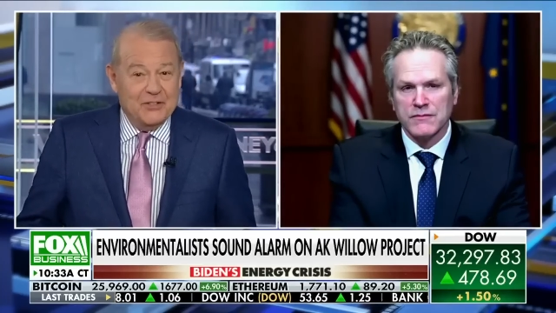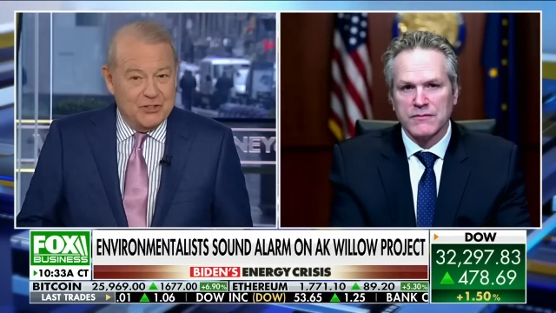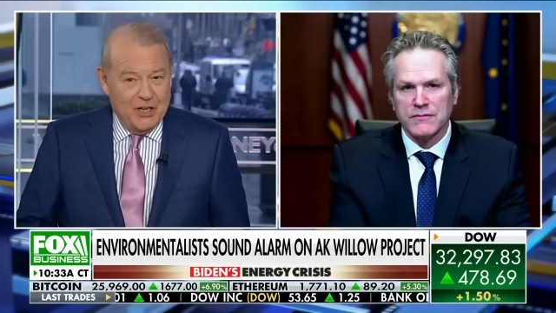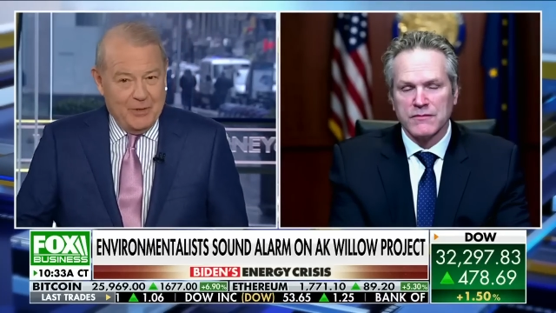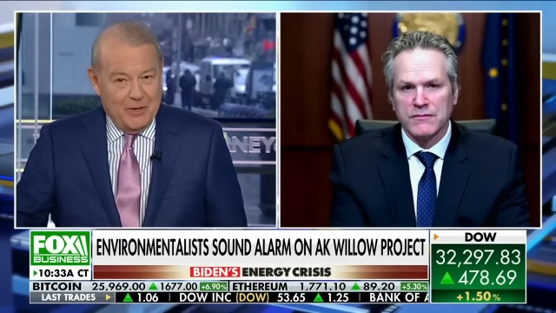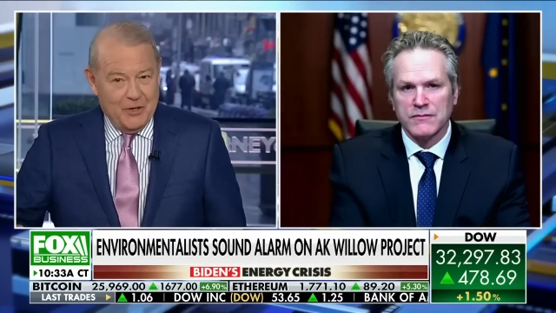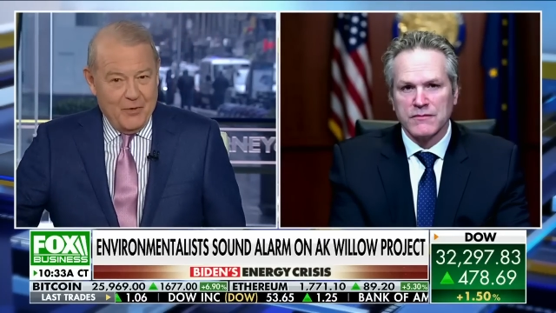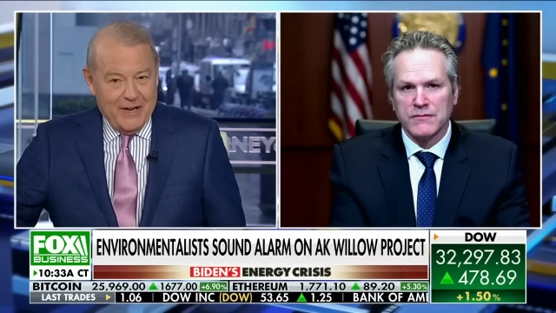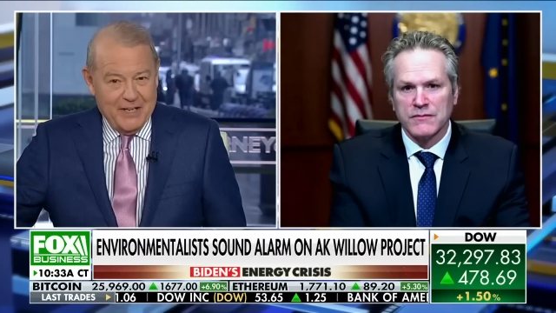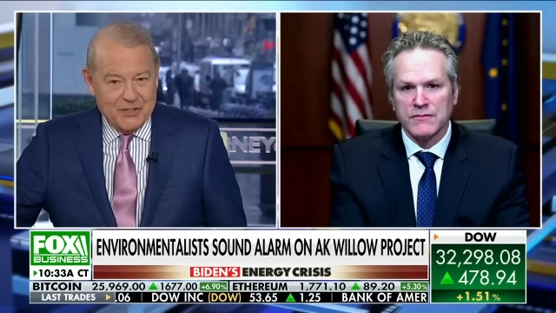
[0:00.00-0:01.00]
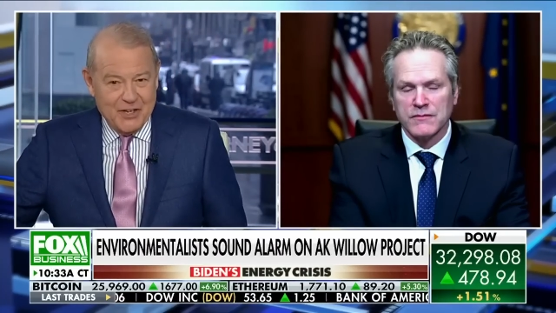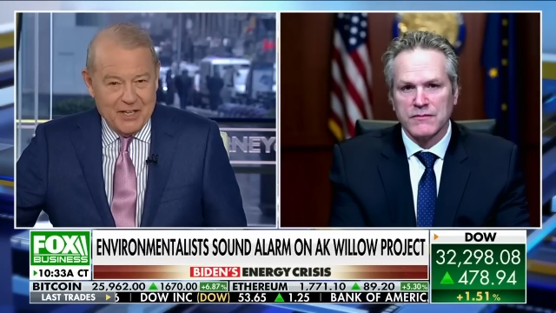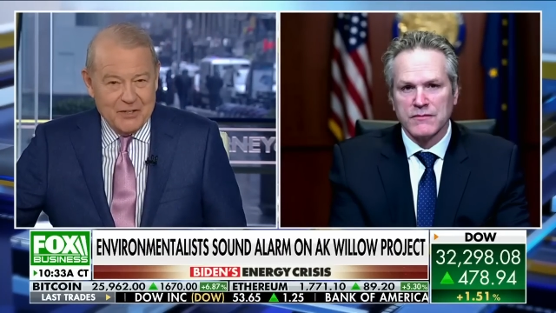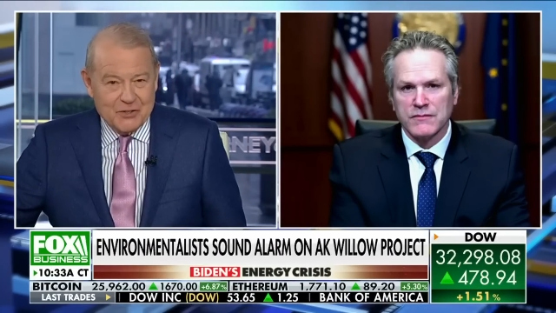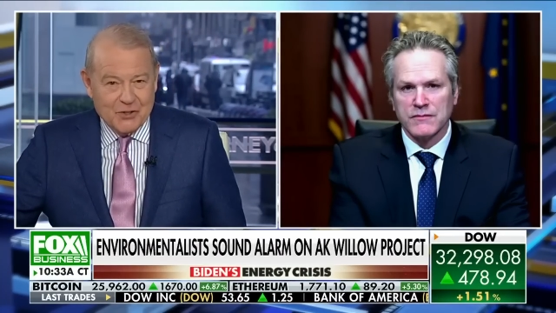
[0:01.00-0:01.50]
Speaker 1: the gentleman on the right-hand side of the
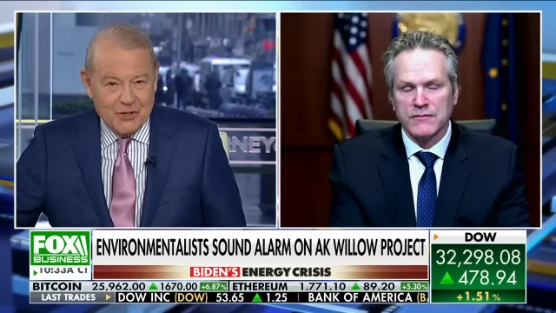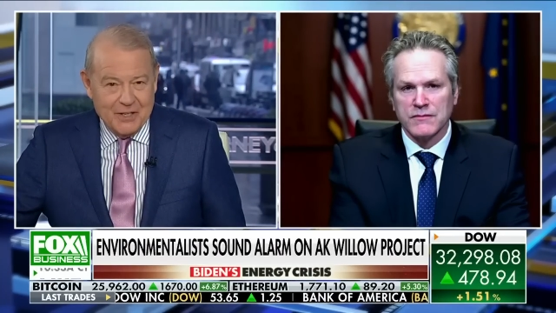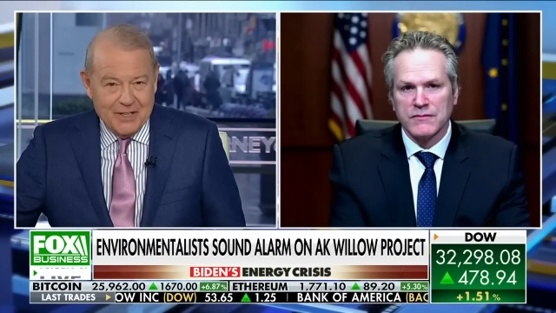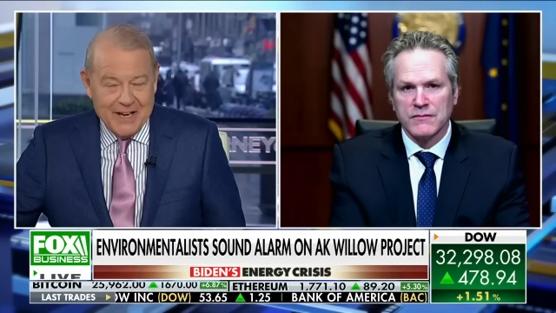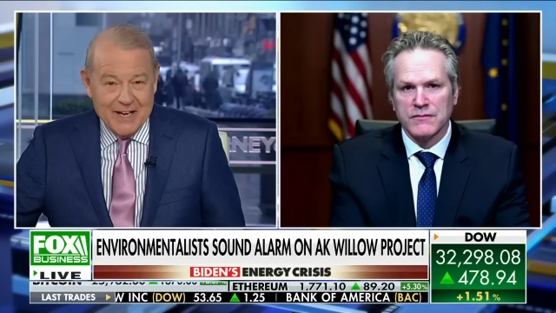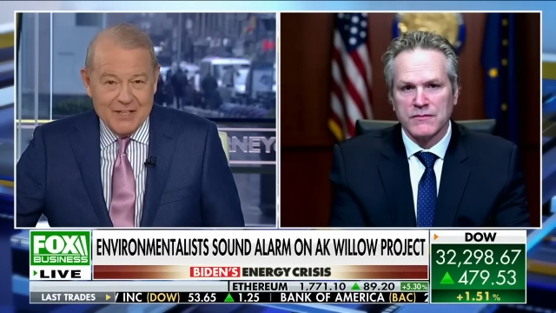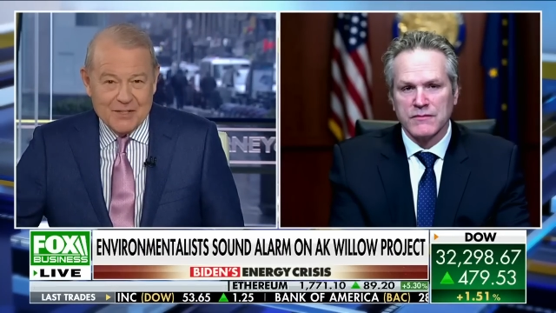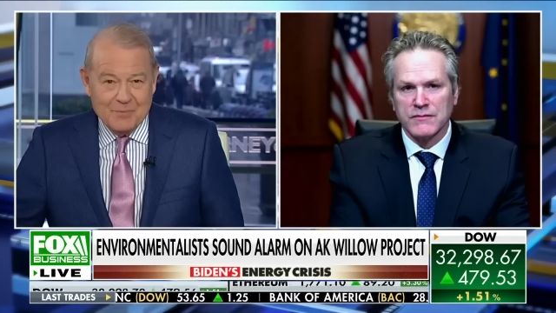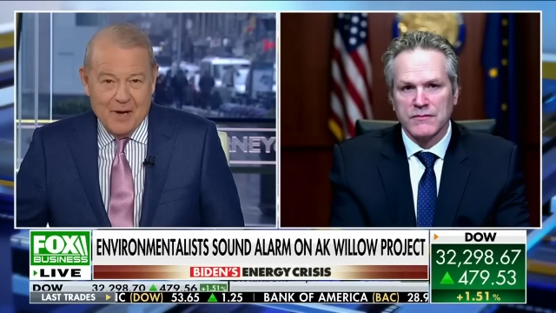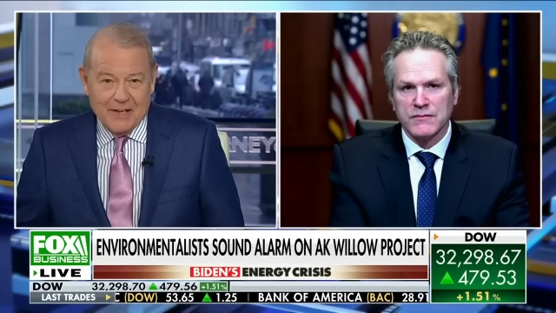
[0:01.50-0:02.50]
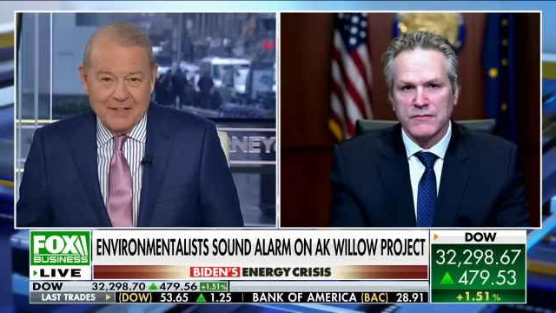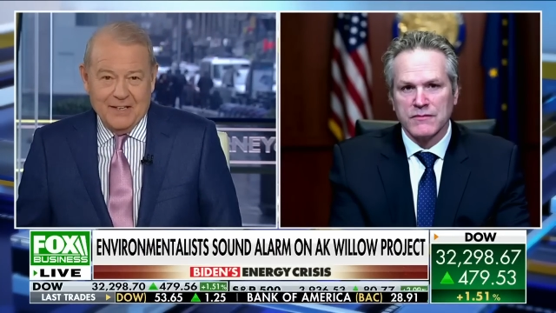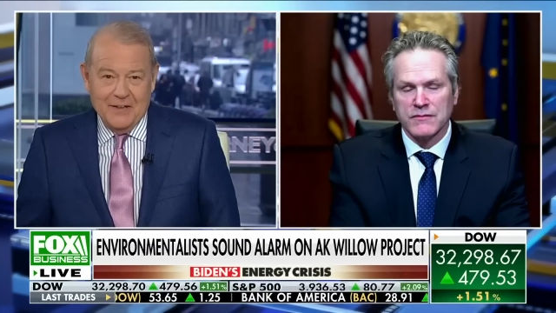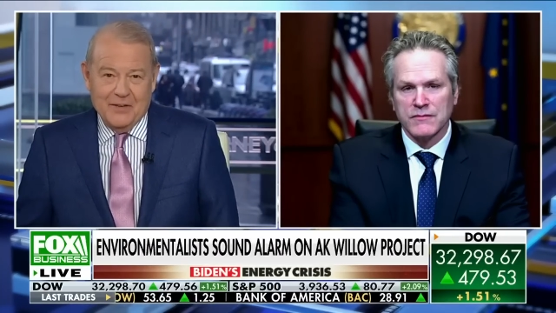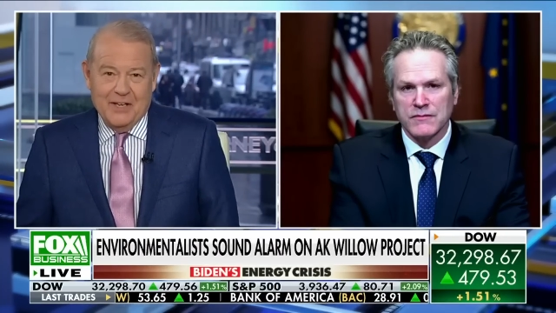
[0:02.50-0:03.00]
screen is Mike
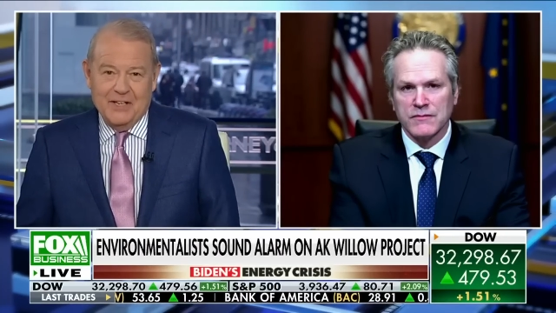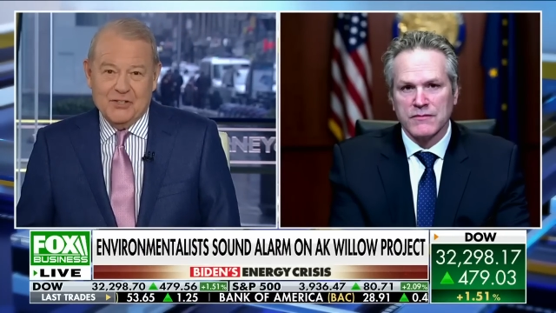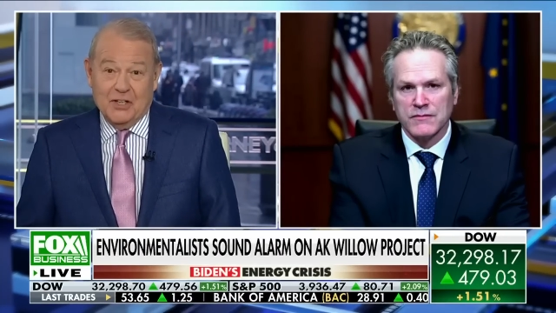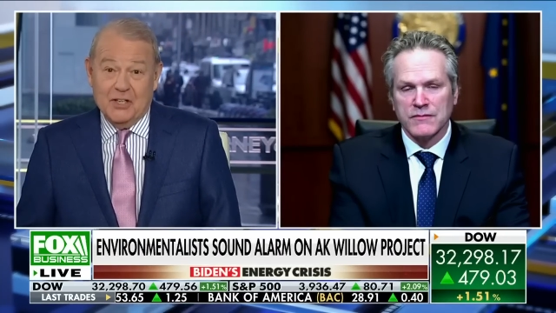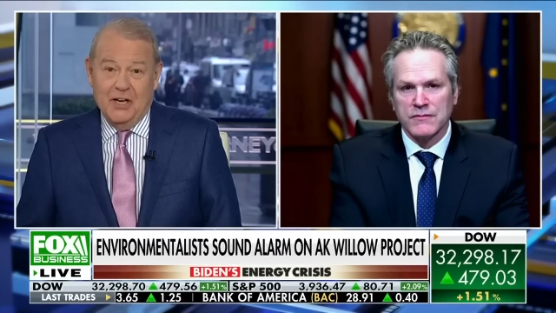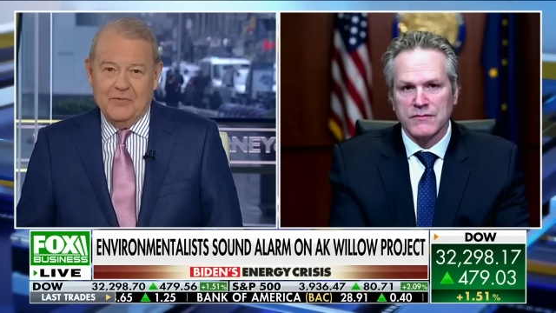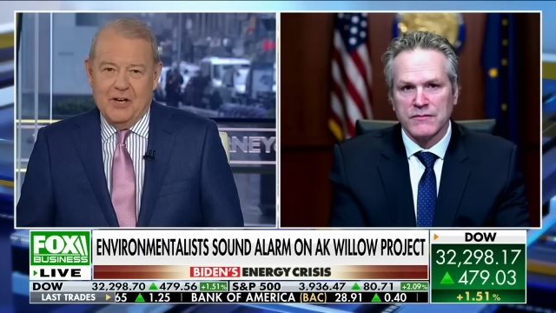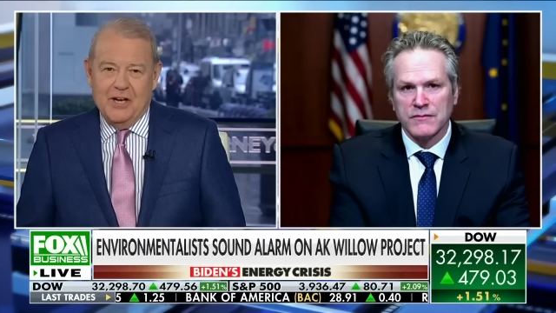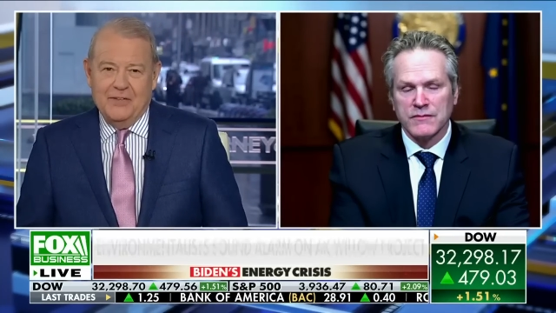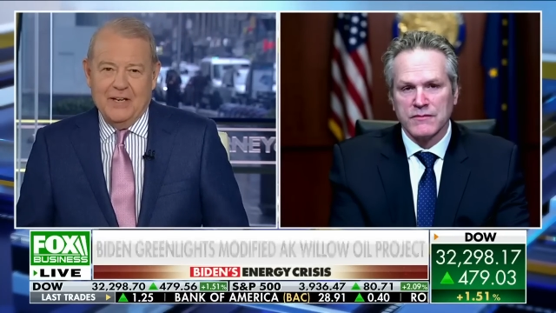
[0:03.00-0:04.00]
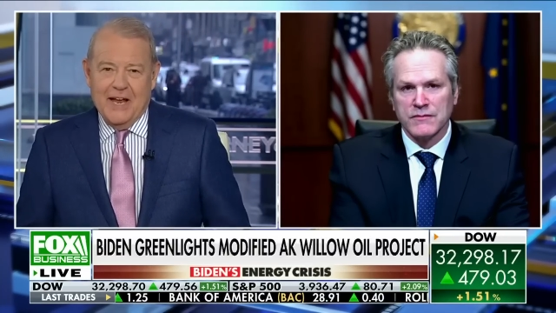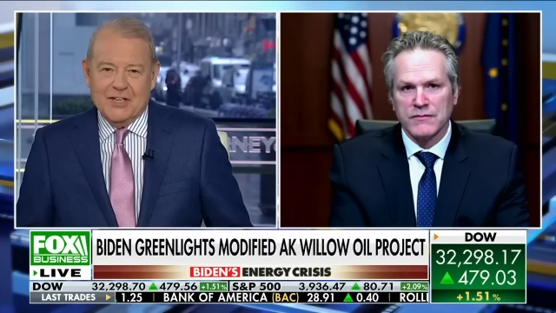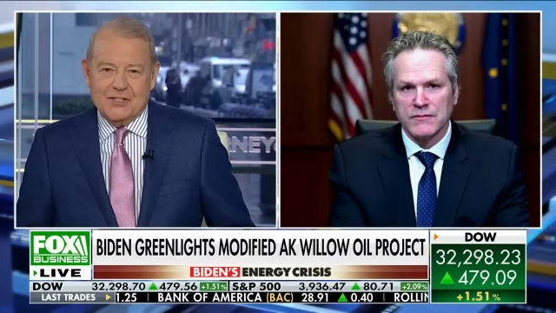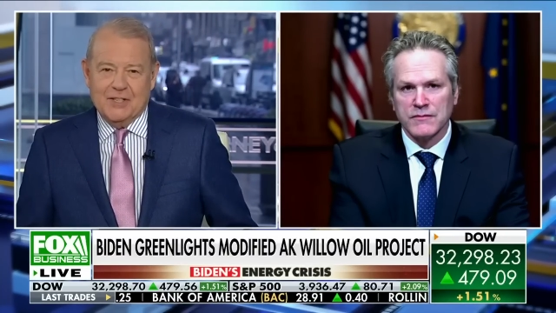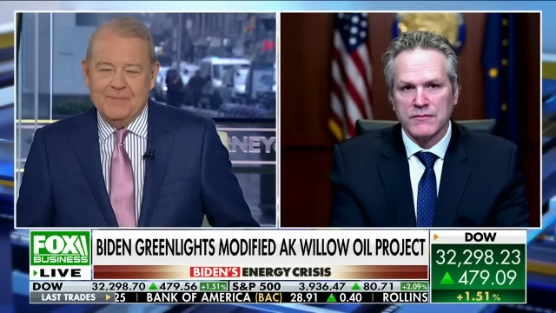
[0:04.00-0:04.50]
Dunleavy. He is the governor of
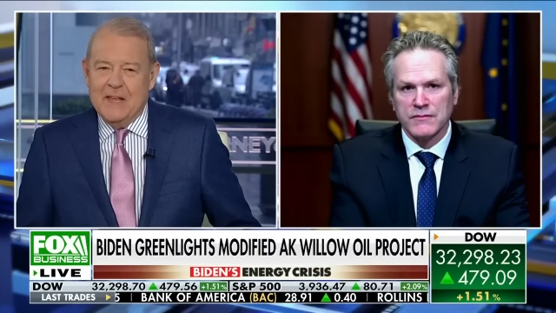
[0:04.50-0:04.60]
Alaska.